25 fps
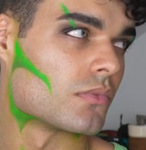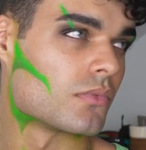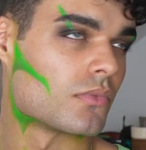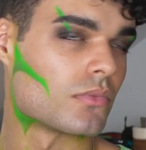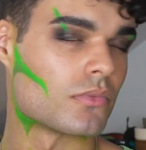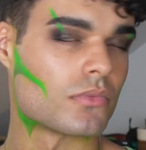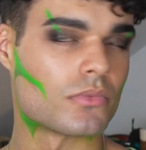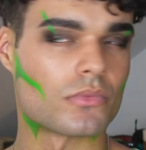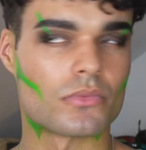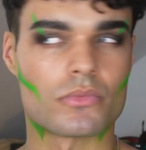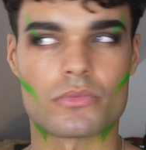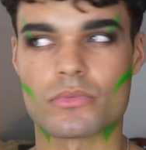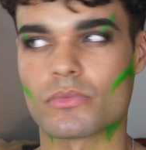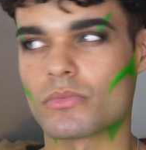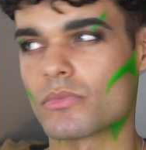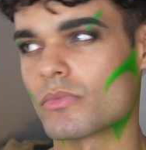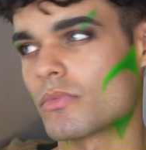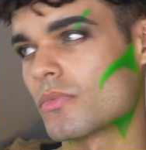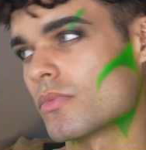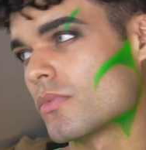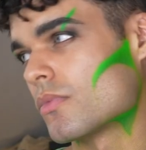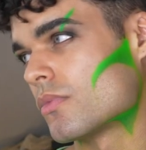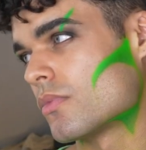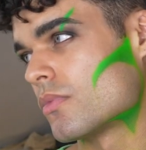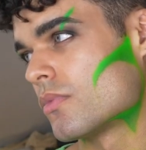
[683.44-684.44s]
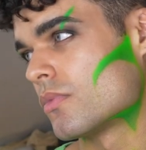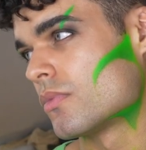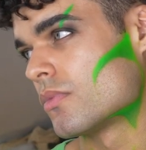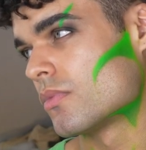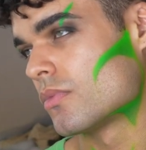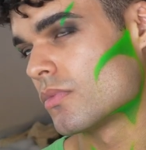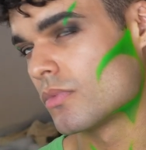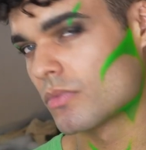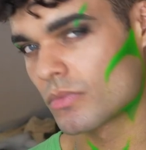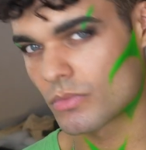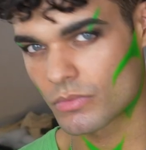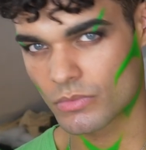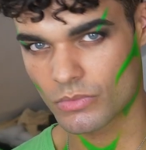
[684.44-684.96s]
the feeling of being an alien,
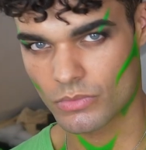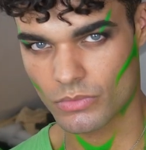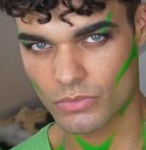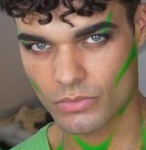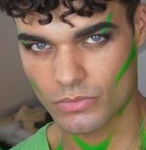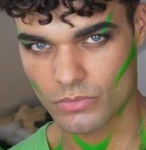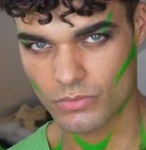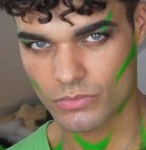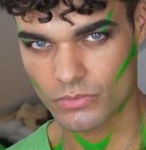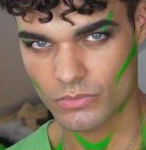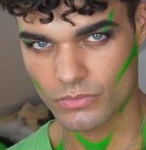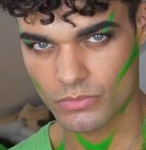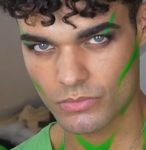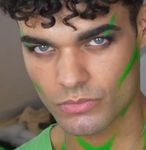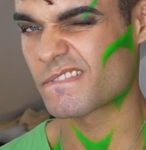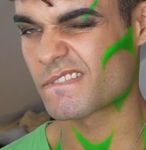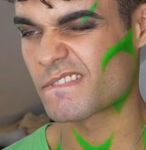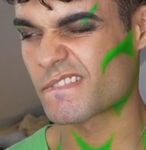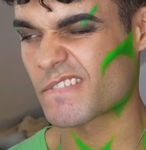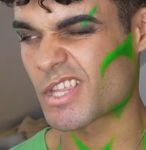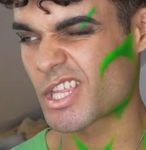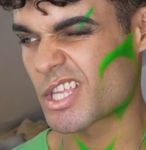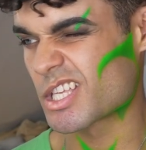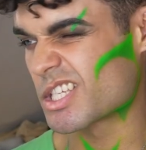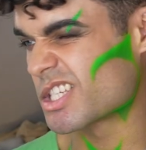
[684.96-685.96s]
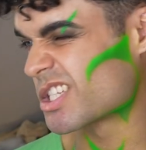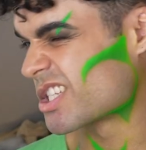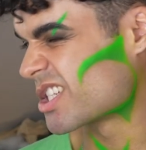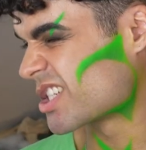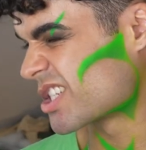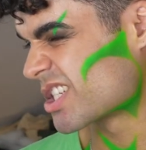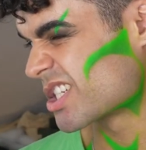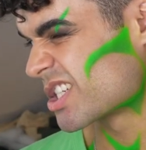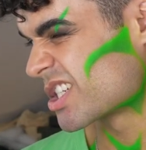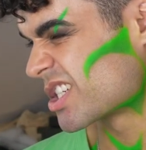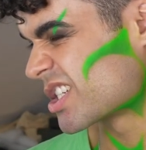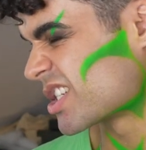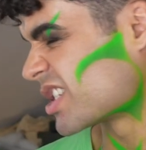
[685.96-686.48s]
crash landing, feeling different, but also
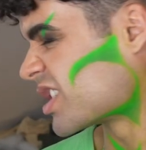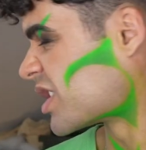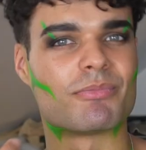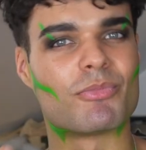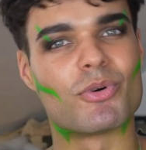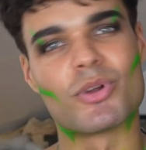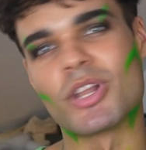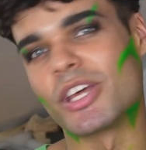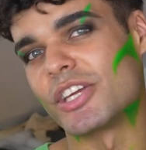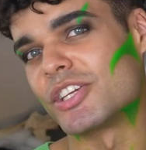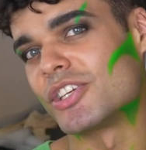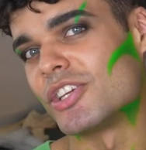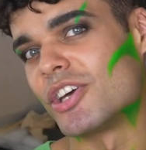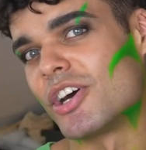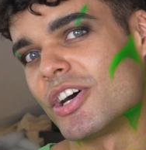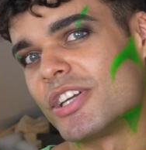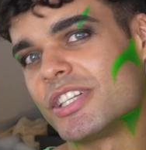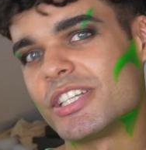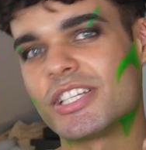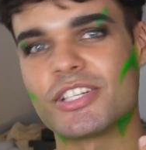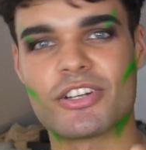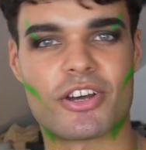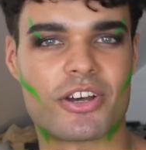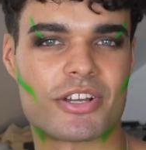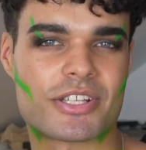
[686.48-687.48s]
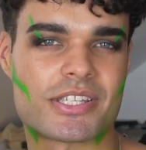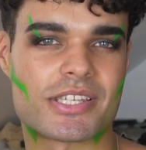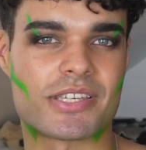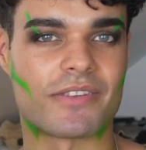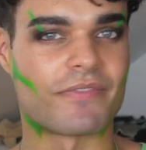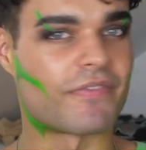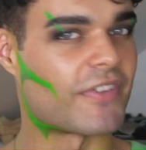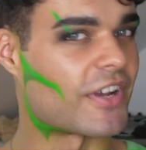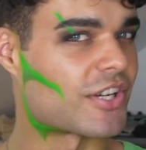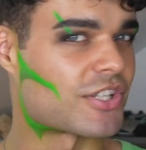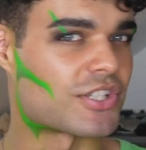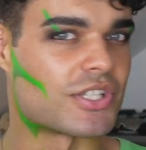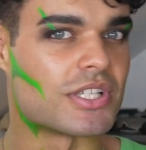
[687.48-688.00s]
expressing the more like nerdy and arty and
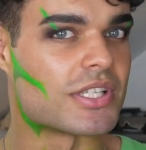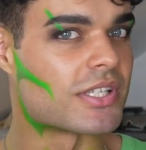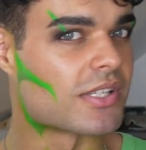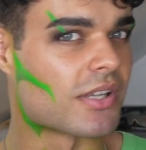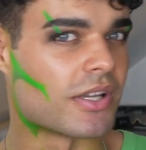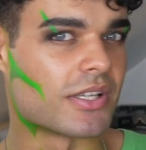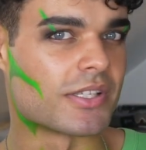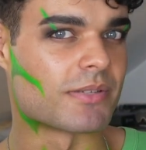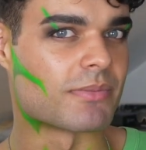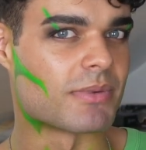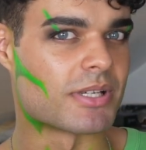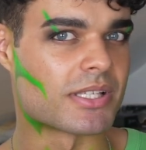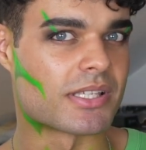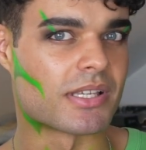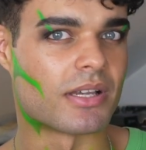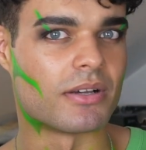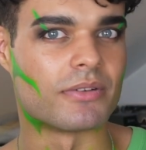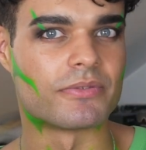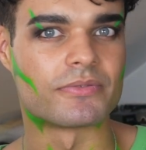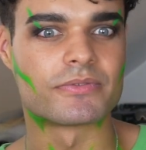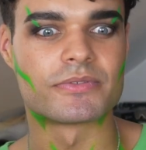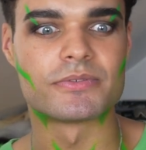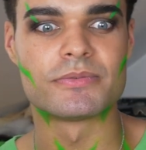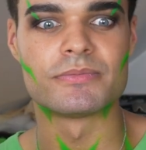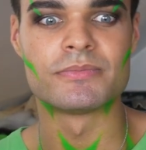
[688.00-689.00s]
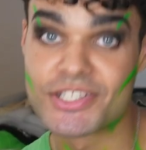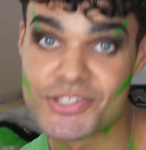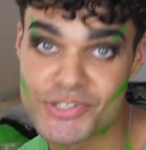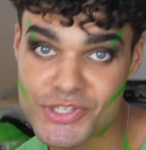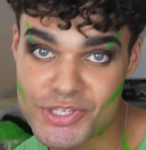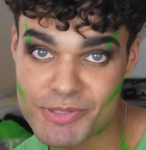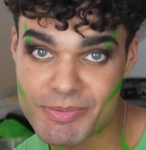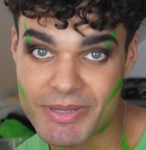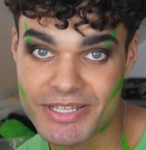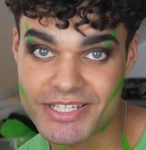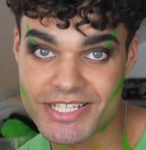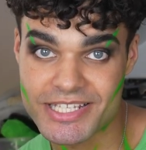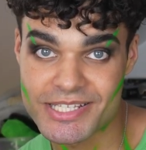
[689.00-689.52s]
fashiony sides of myself. It's
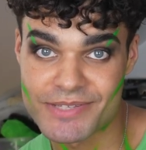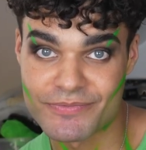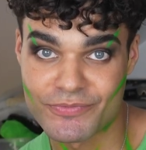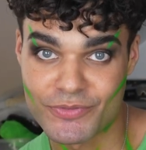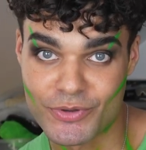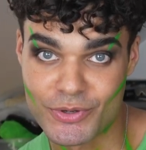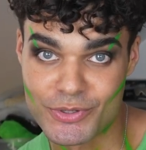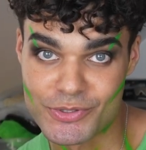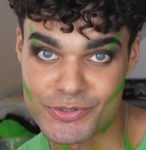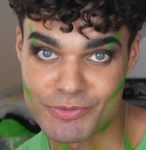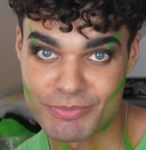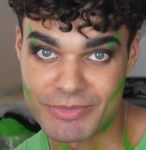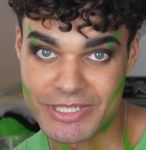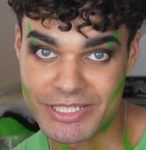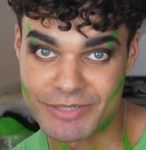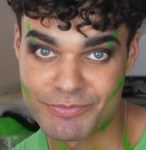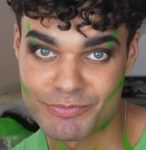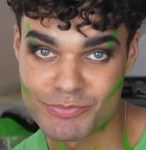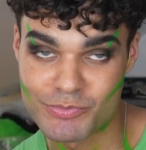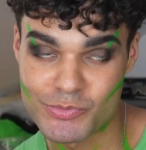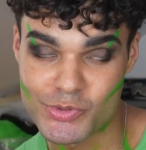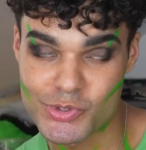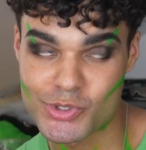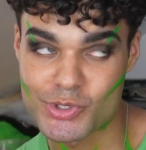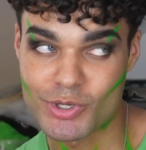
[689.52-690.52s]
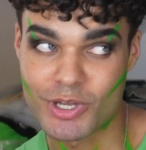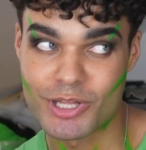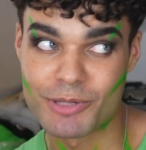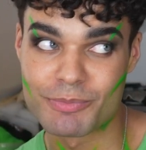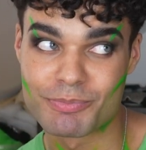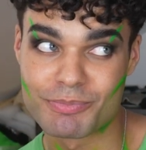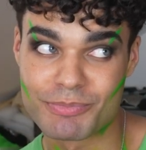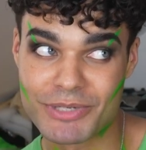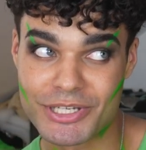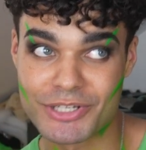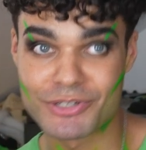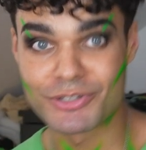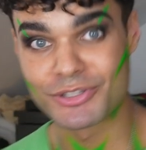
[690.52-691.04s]
just about taking some photos of me, so I'll
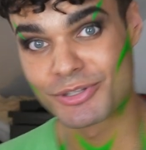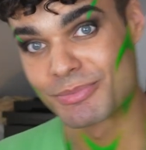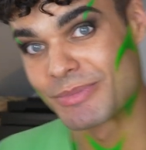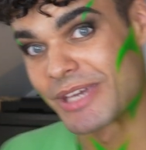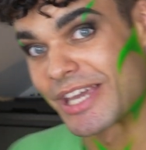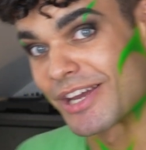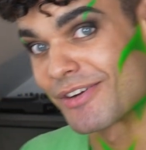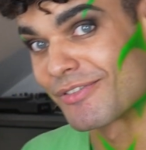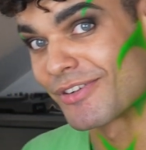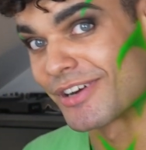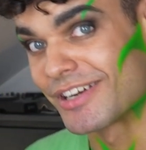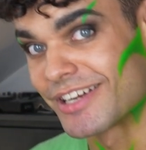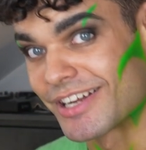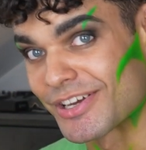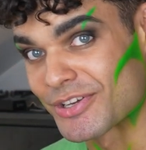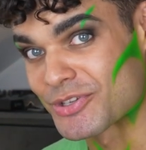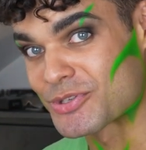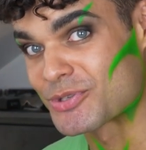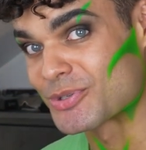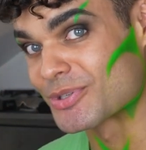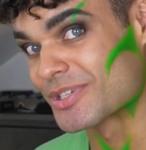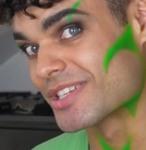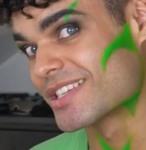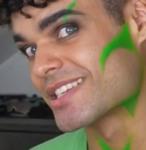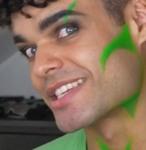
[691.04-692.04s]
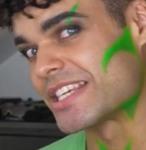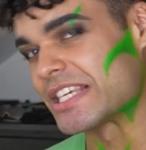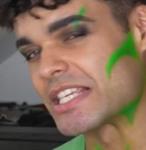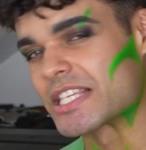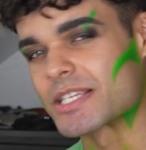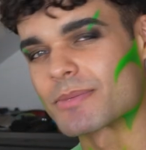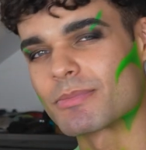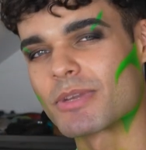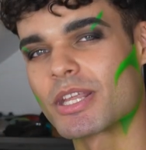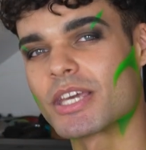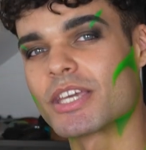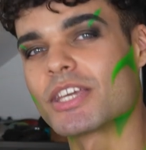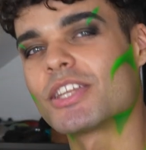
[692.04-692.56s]
include them here right now so you can see
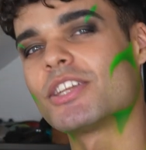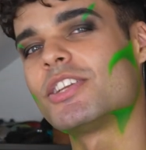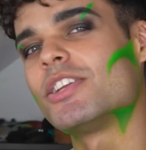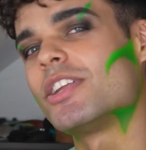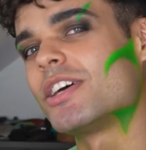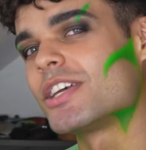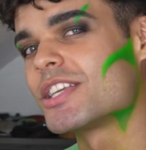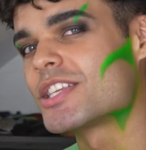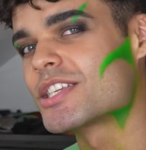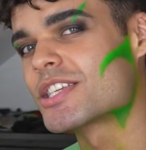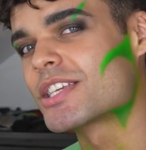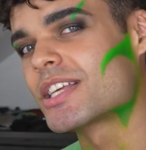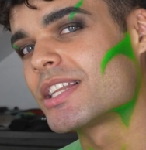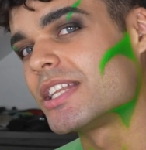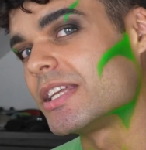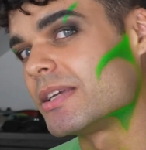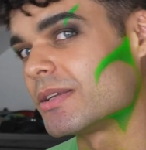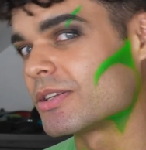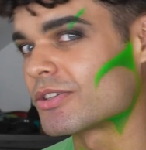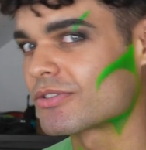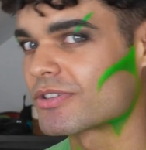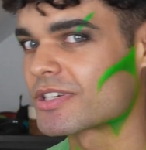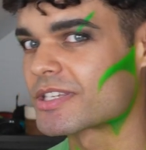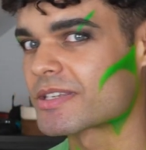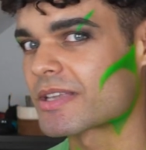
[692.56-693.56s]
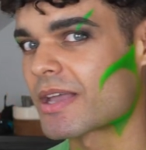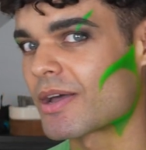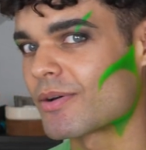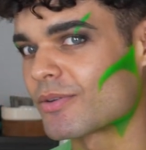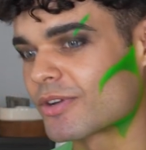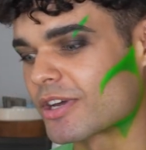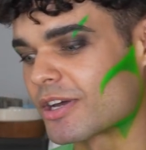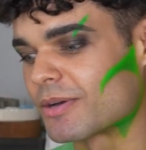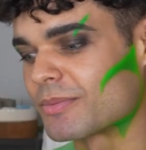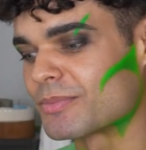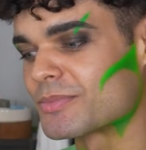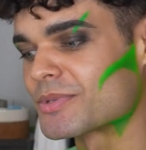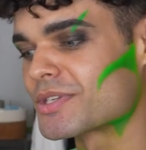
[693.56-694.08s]
some like nice, clean, crisp
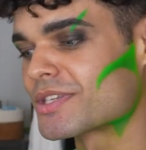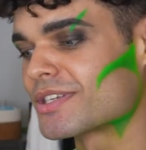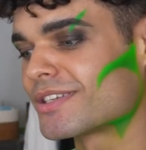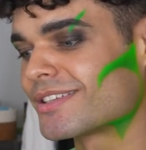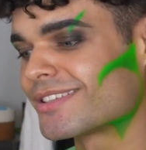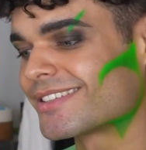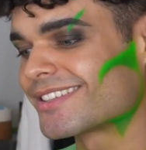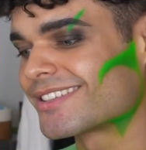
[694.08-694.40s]
outcomes.